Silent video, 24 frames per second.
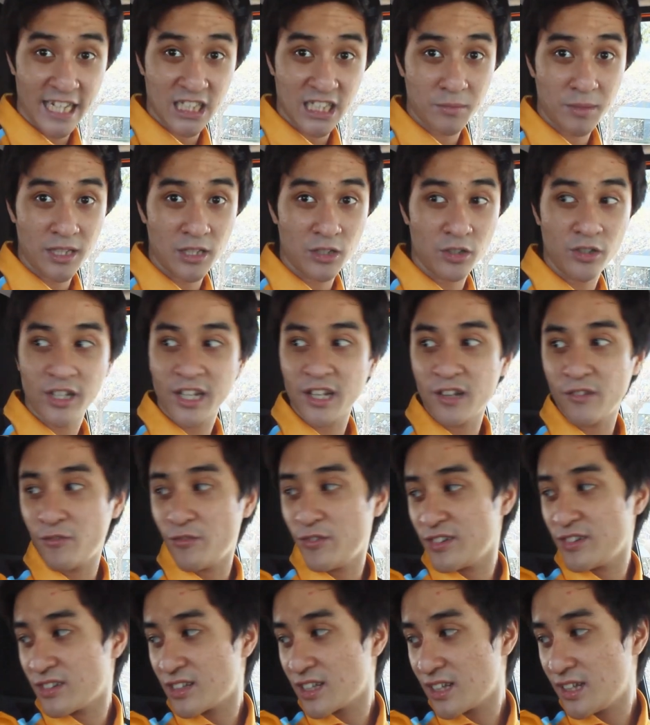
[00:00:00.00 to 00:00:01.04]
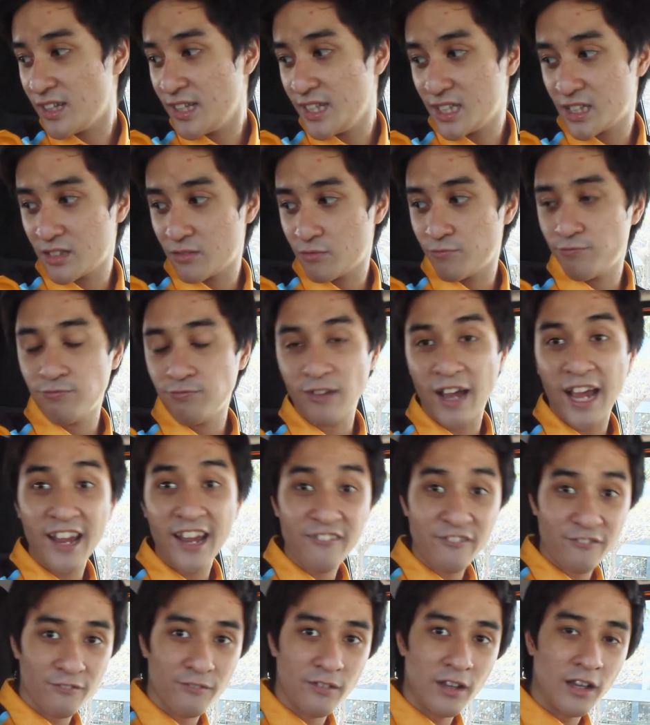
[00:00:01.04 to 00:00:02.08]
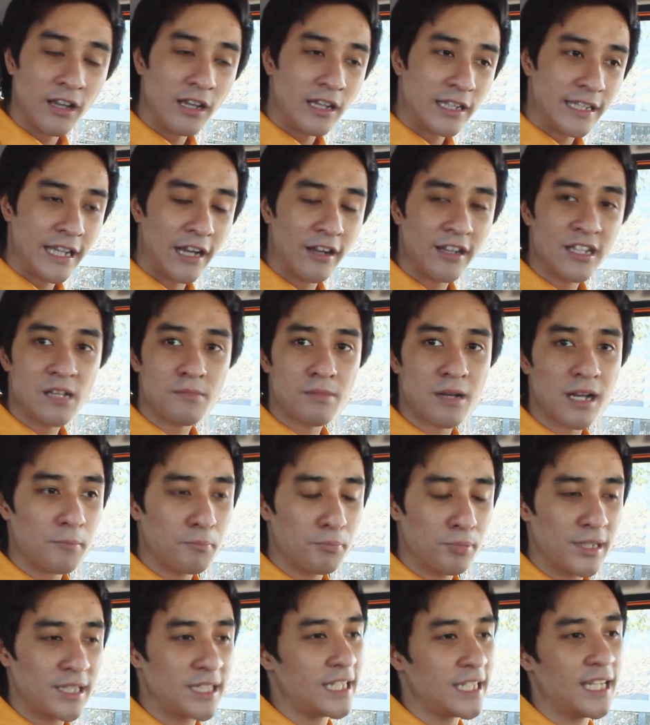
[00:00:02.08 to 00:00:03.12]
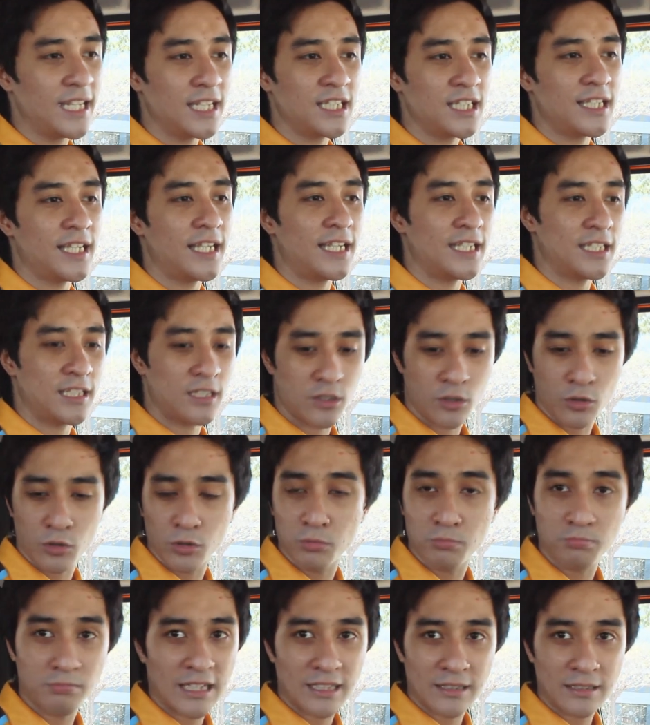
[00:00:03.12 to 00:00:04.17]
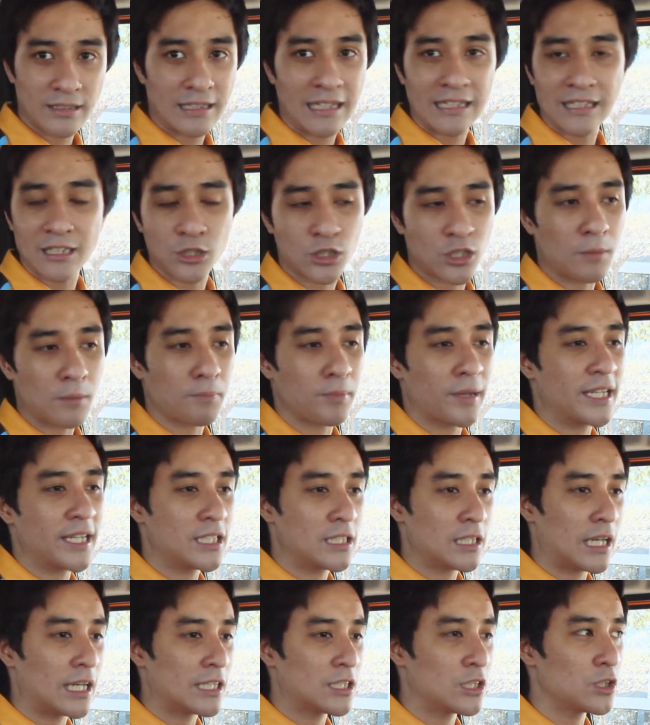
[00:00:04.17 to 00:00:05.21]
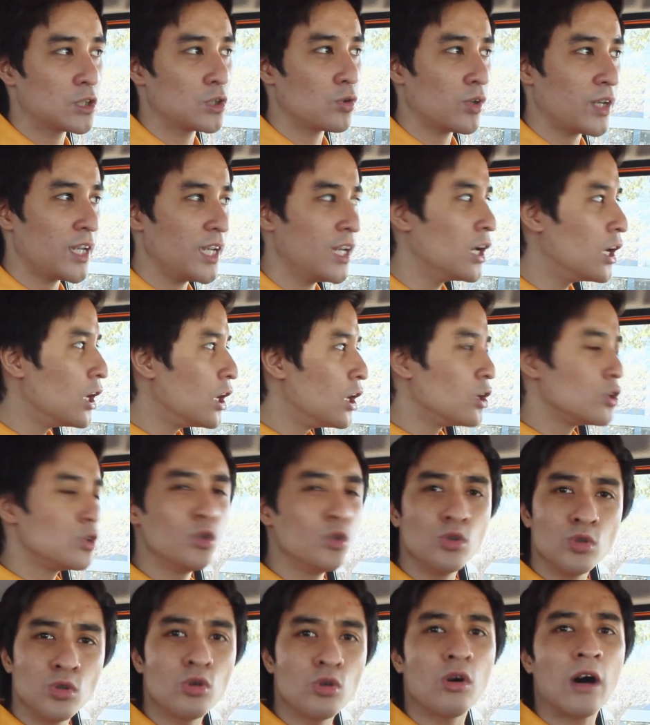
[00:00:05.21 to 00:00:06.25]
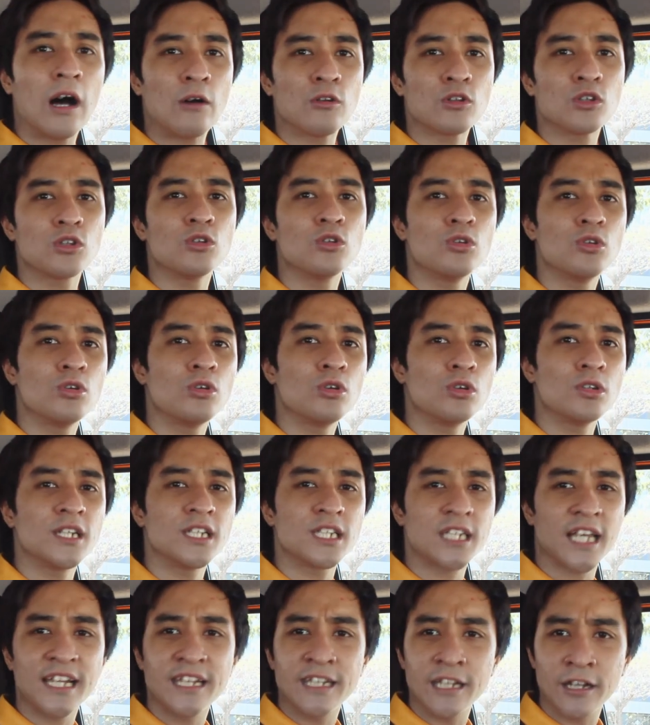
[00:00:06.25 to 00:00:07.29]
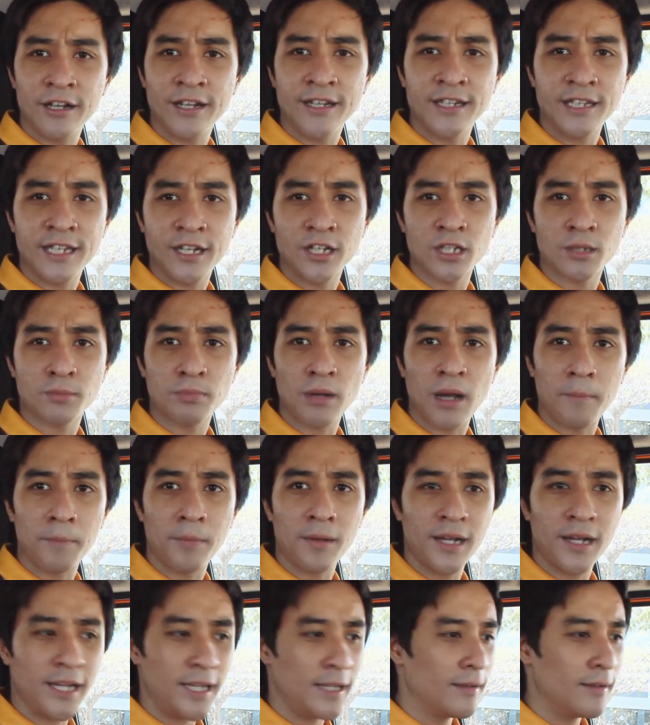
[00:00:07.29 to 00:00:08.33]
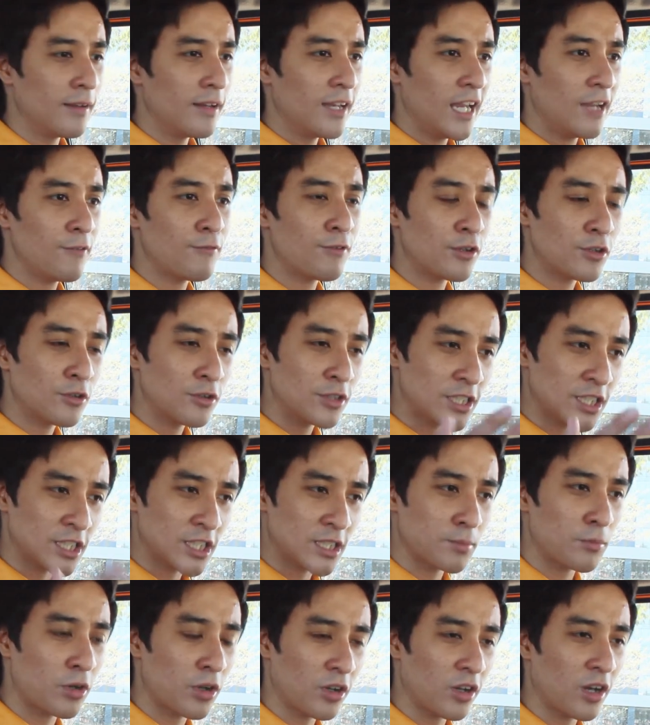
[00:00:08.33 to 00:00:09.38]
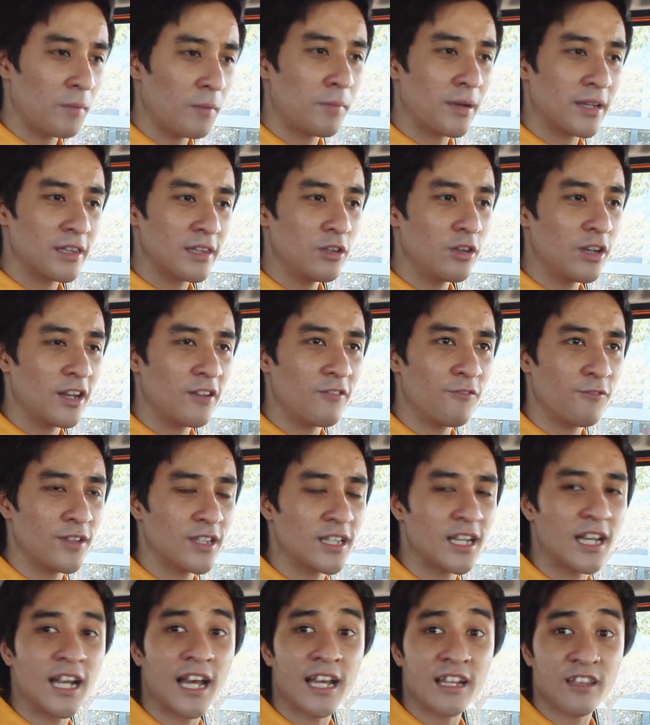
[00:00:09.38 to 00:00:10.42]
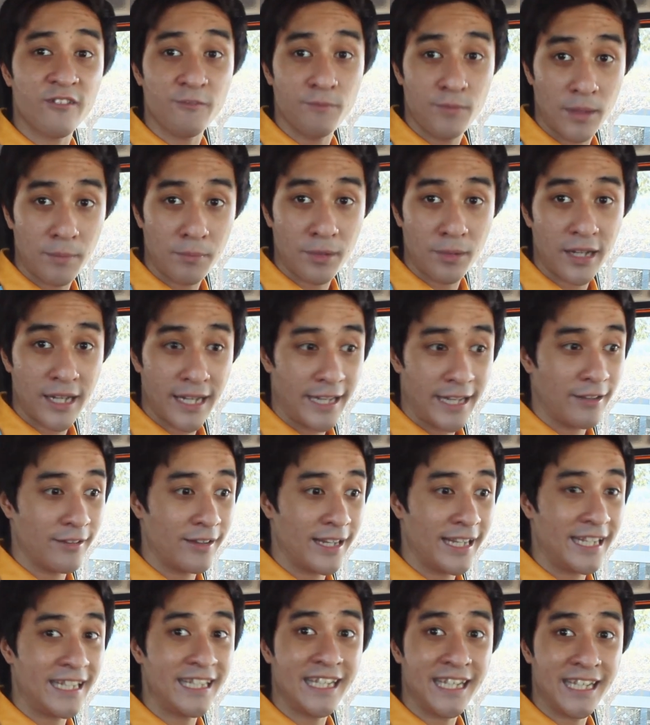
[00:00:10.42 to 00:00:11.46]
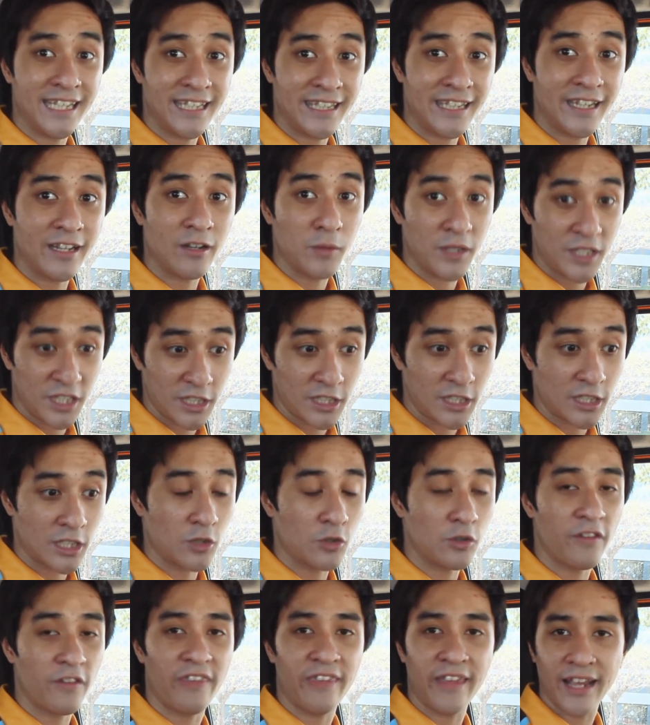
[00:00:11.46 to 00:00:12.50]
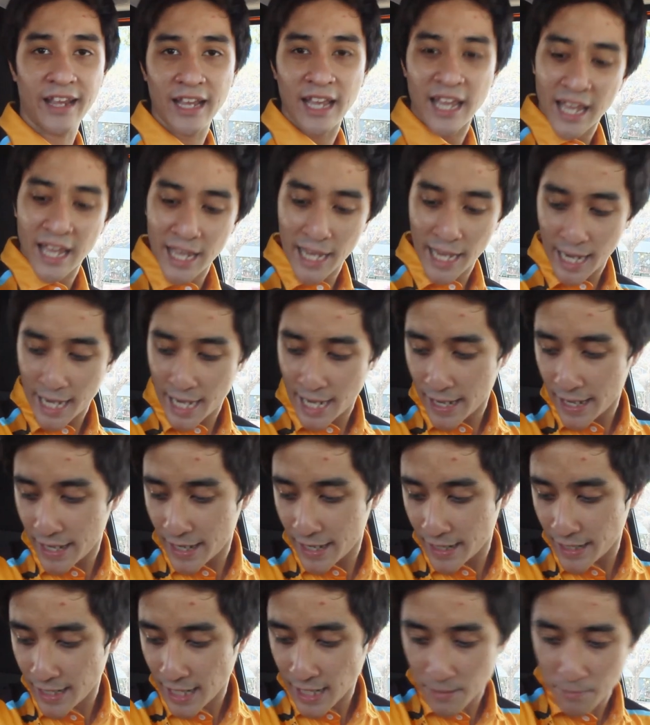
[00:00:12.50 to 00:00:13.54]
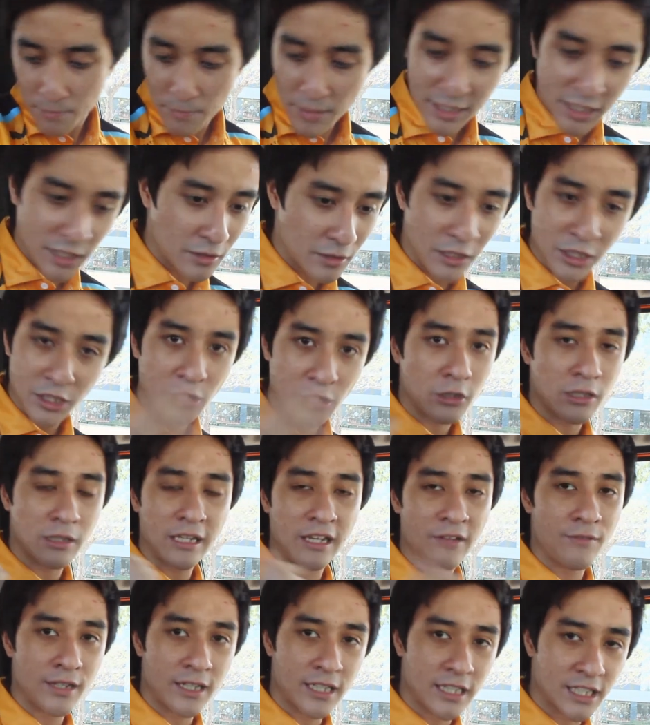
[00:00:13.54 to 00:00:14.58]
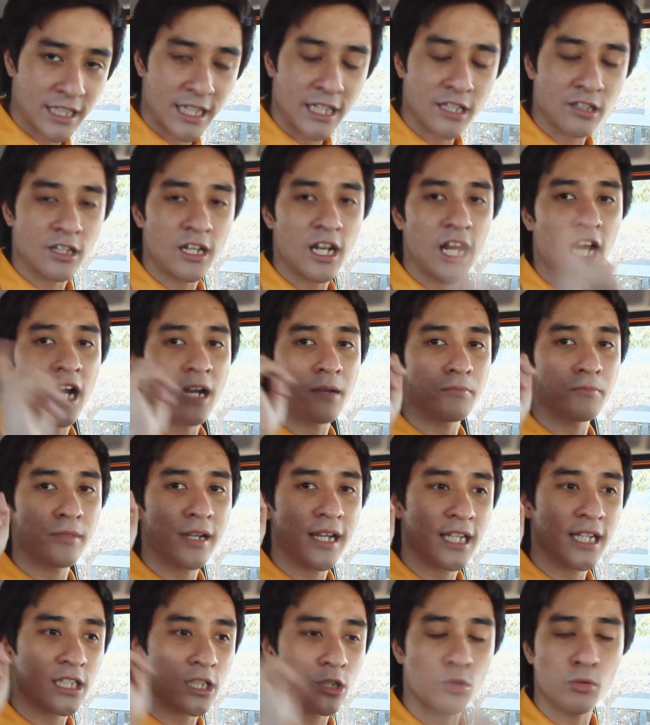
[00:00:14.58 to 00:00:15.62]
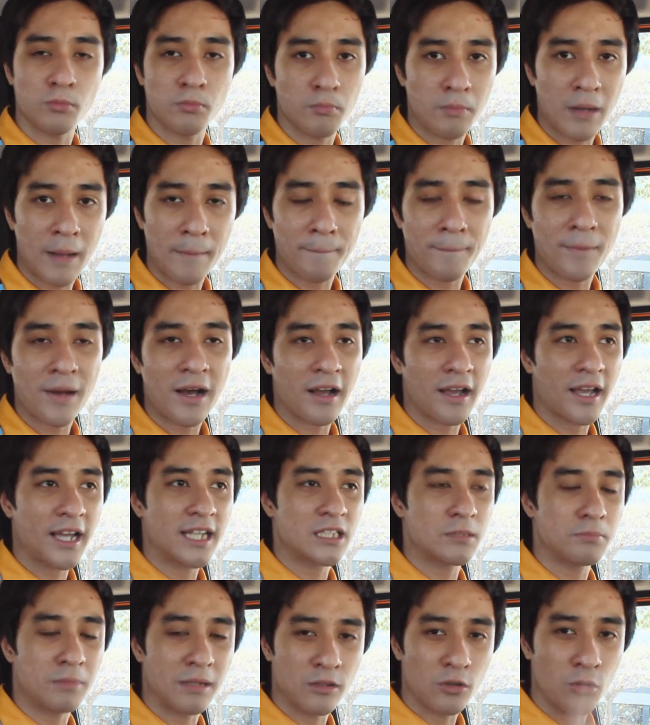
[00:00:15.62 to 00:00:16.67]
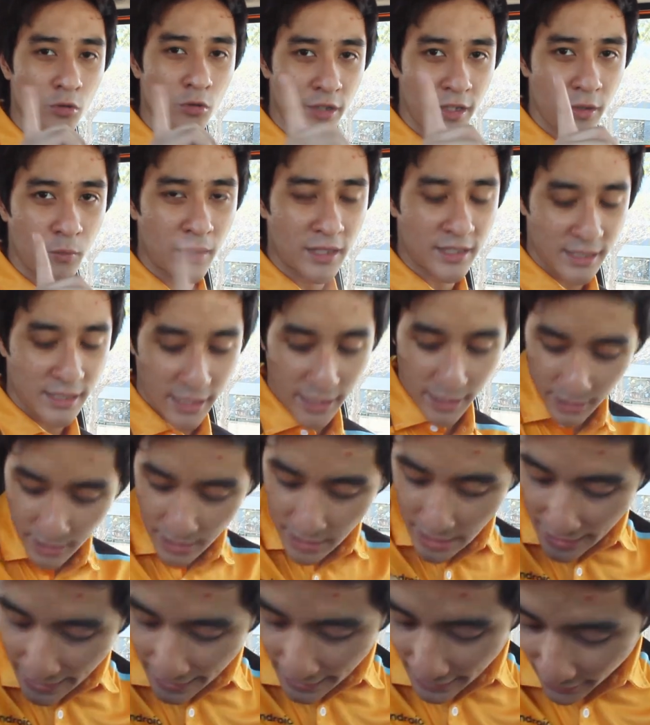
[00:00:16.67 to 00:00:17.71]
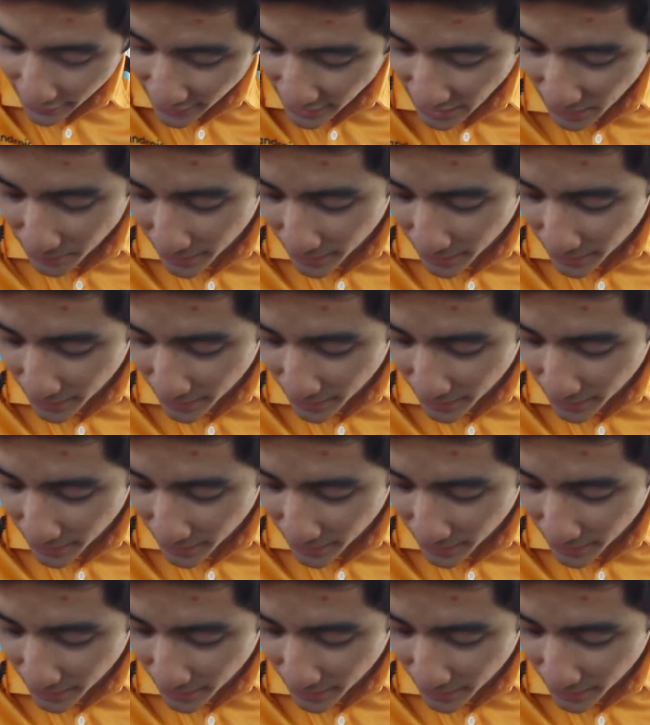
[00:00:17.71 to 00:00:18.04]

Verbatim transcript: as me though, you can fit at least 5 they're in the back pretty easily. So not not to surprise uh, Suzuki, do know how to design their interiors properly. Even though it's a small car, but you can fit a lot of people here in the interior, which is a good thing. And not much. There's not even a central armrest, no map pockets, but only one thing here in the